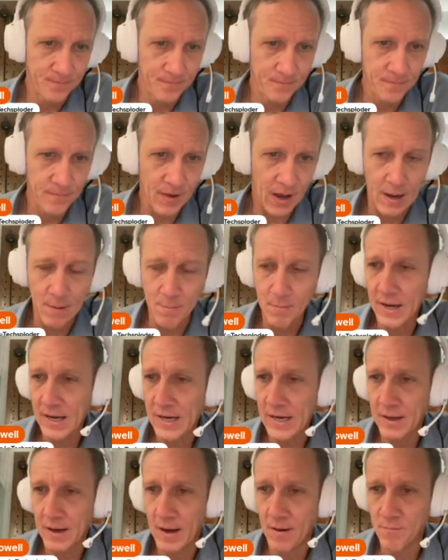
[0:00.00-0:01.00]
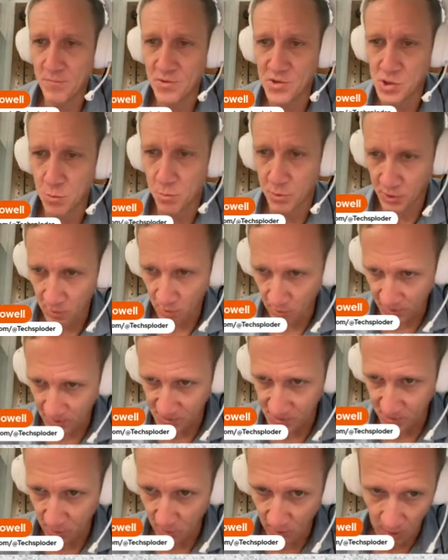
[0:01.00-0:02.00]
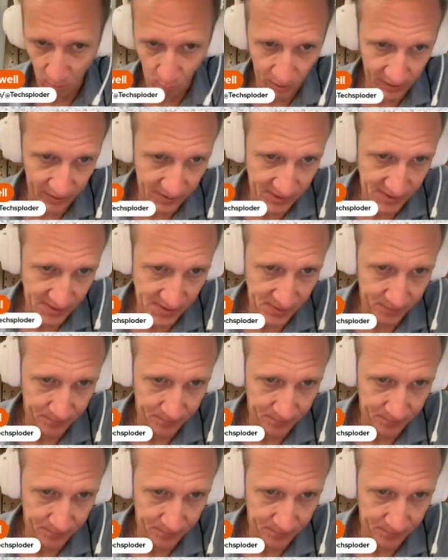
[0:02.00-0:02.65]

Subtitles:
I'm super curious to know how well it does it.